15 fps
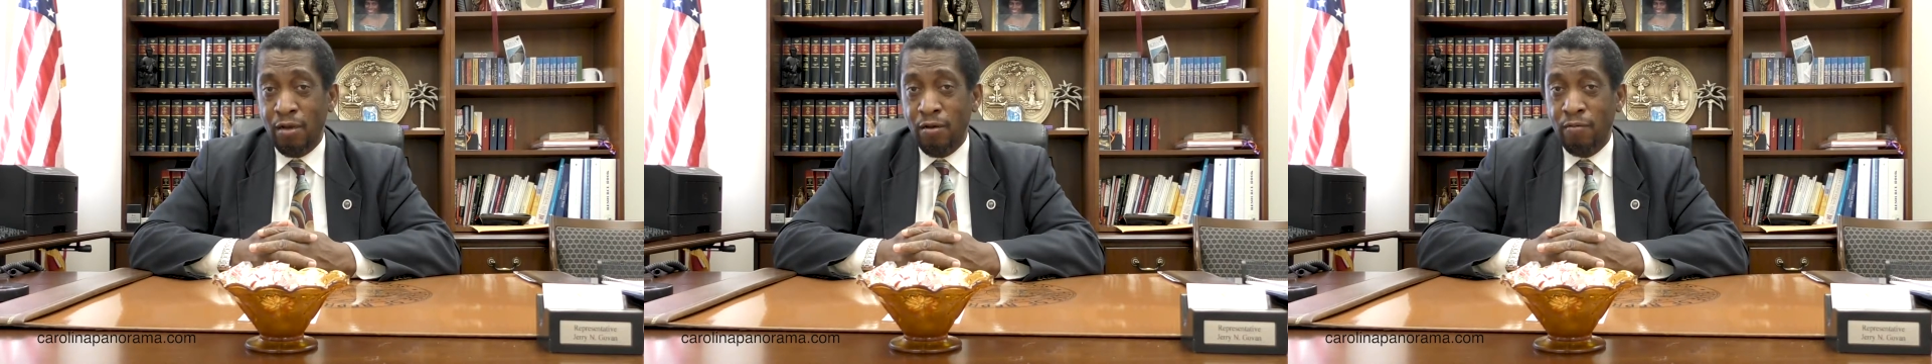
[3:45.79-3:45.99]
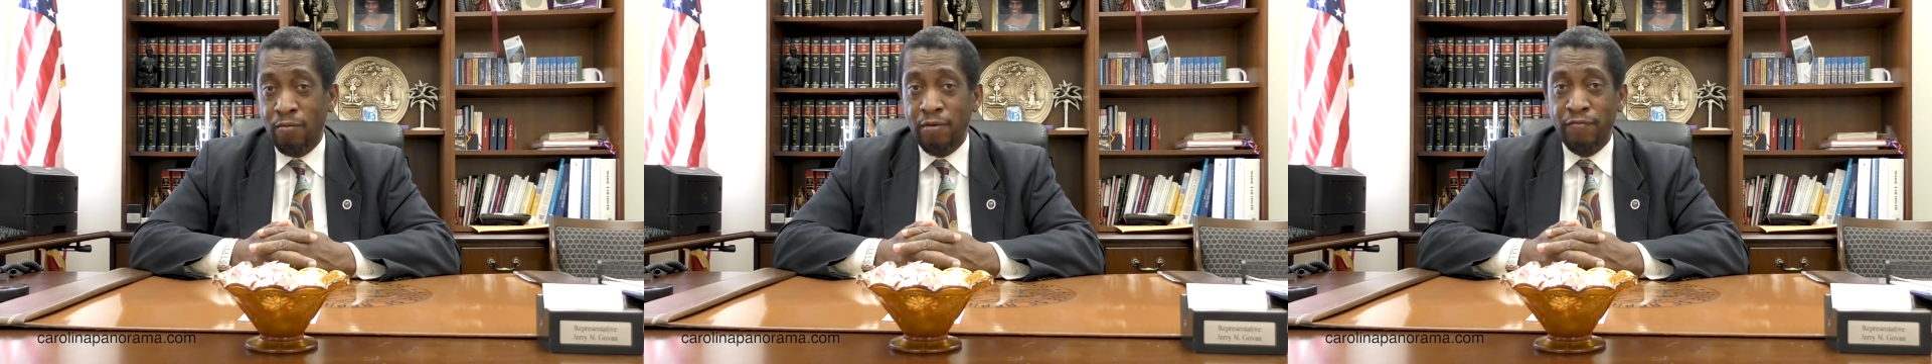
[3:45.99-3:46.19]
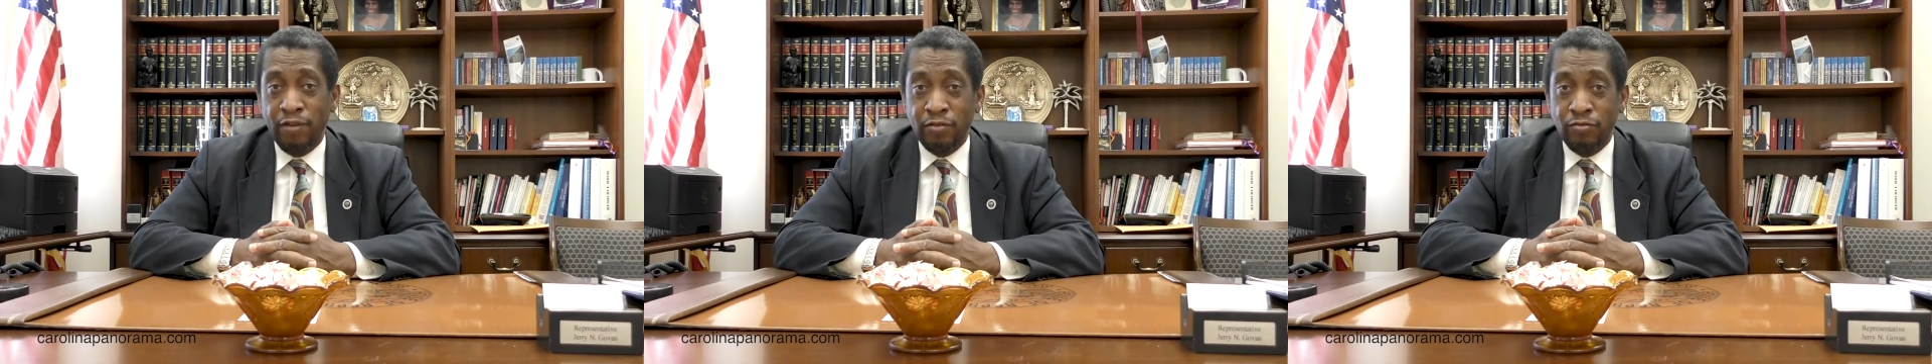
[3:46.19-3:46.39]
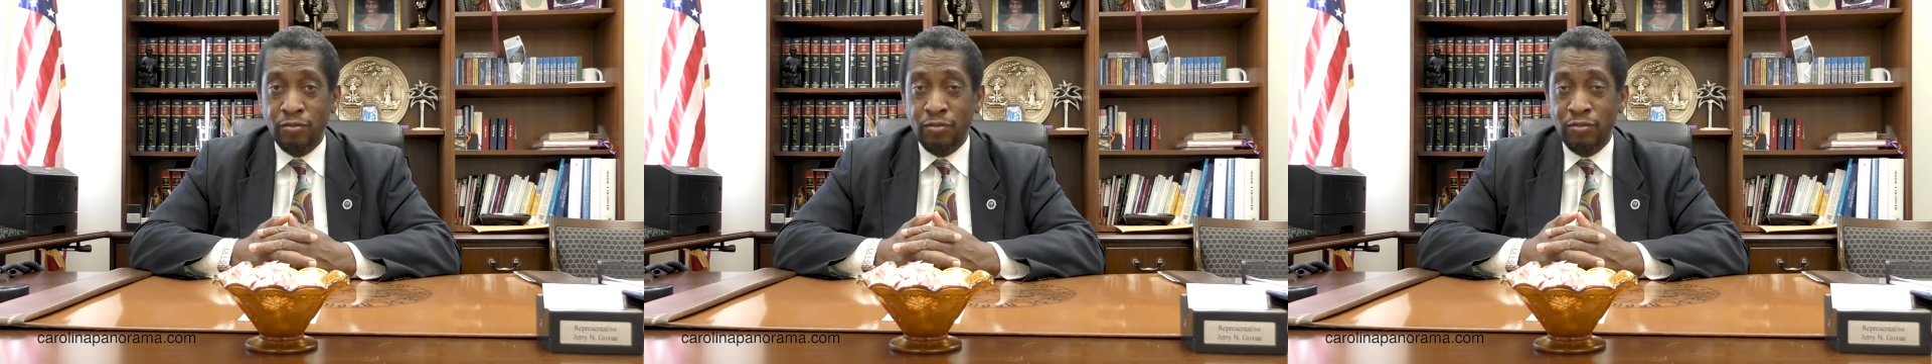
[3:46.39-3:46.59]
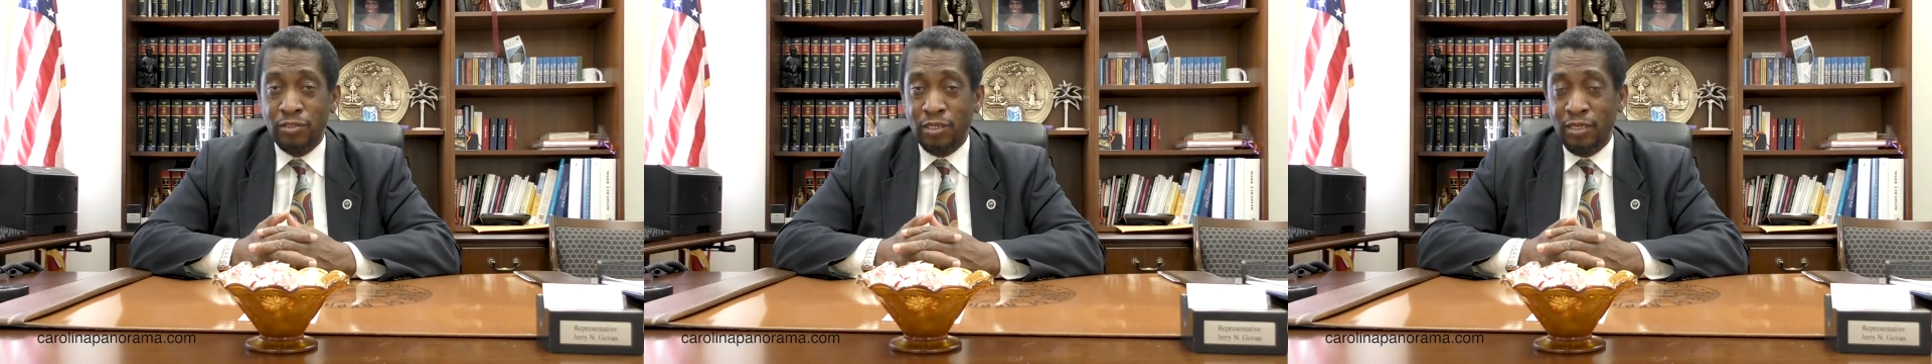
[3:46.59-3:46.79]
we've
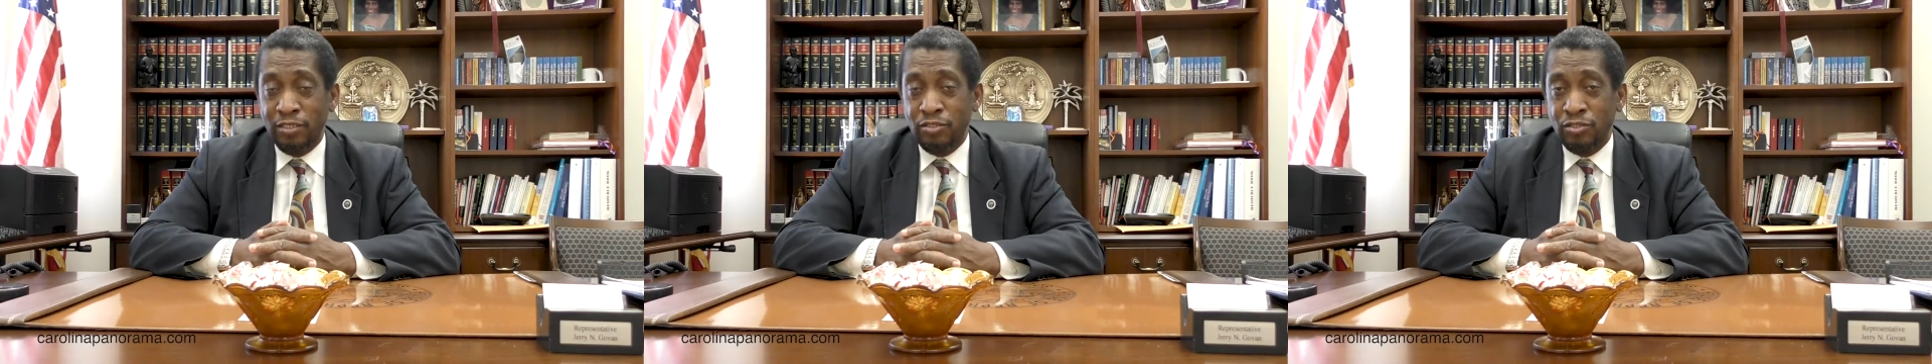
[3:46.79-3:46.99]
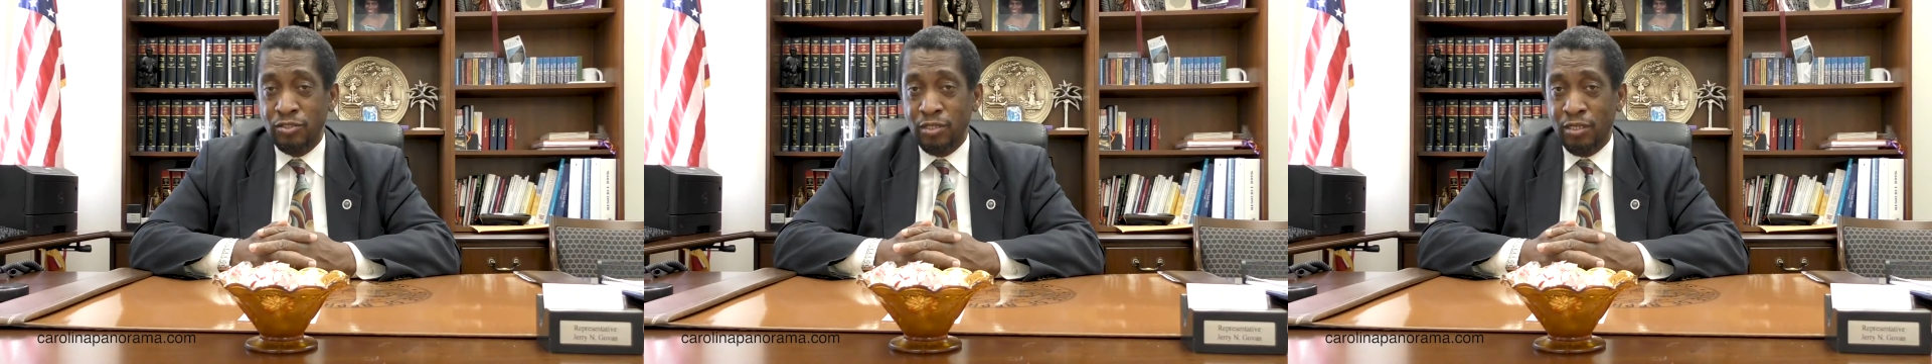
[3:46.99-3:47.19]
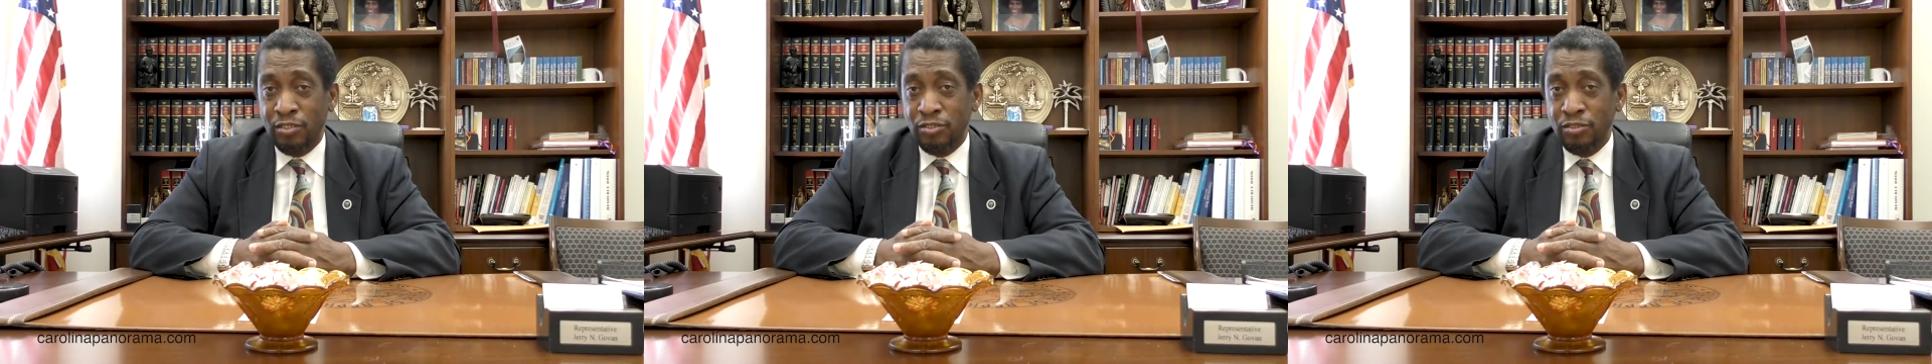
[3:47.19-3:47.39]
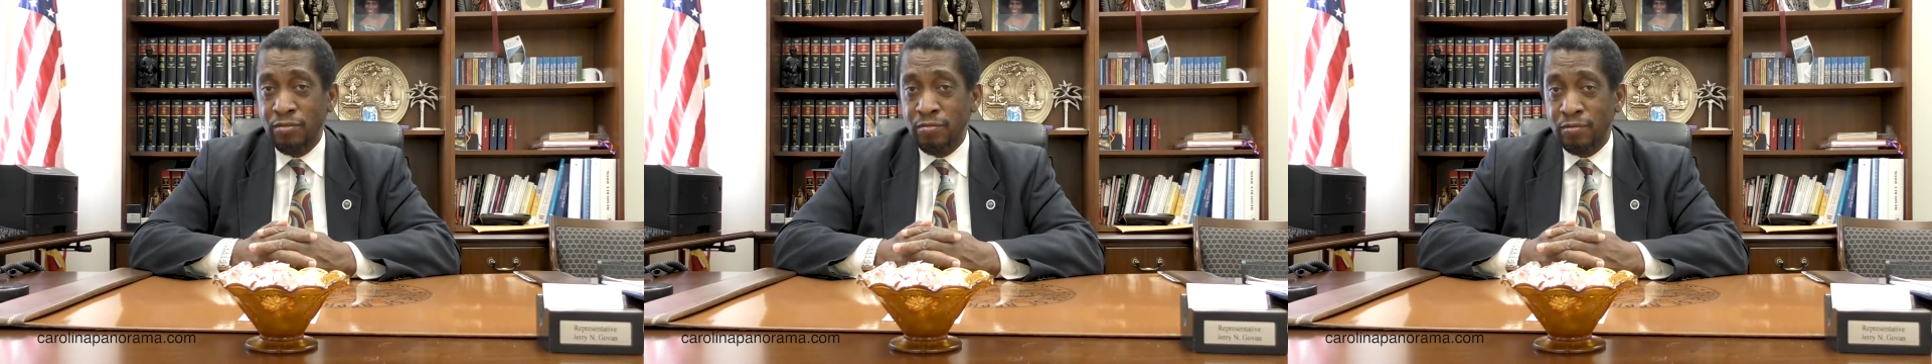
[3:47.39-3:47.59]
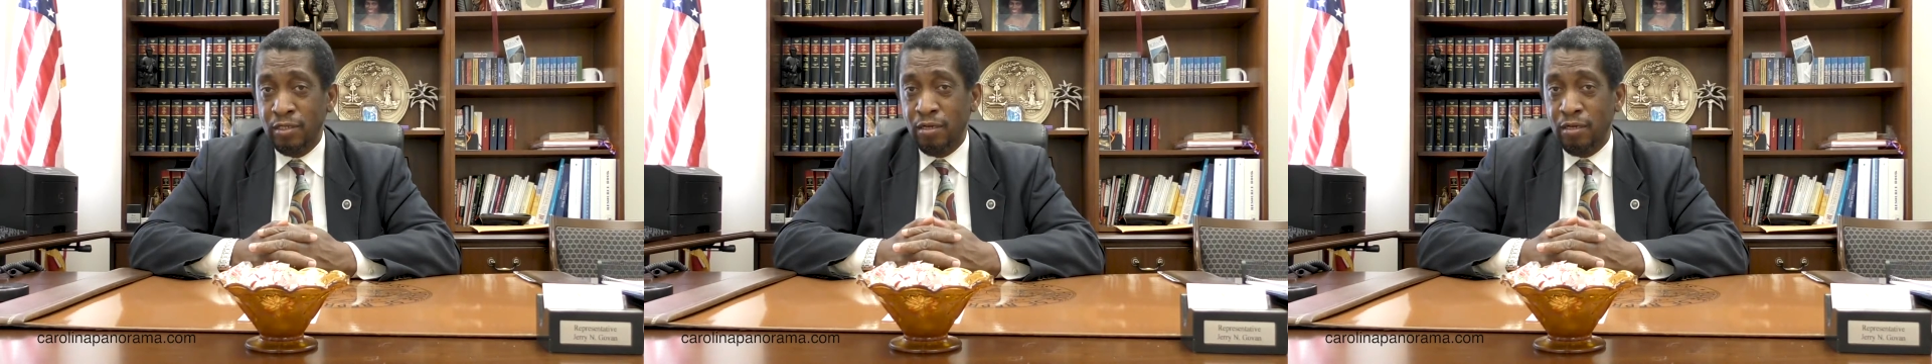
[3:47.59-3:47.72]
introduced legislation